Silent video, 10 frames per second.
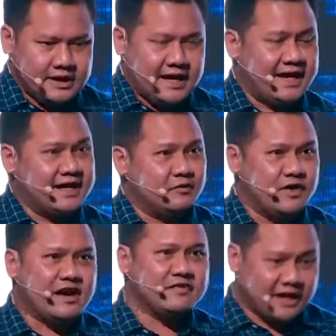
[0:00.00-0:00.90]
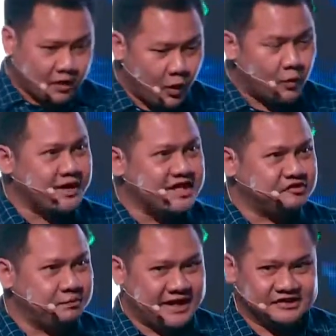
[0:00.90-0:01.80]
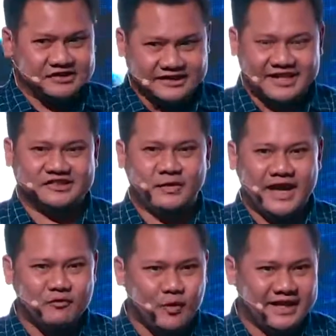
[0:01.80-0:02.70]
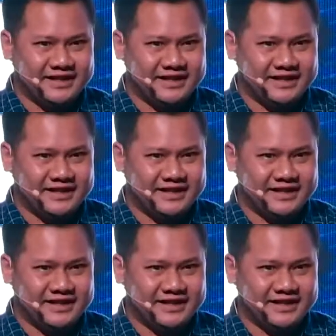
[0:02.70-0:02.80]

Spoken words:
And we have a co-working space. Yes, we have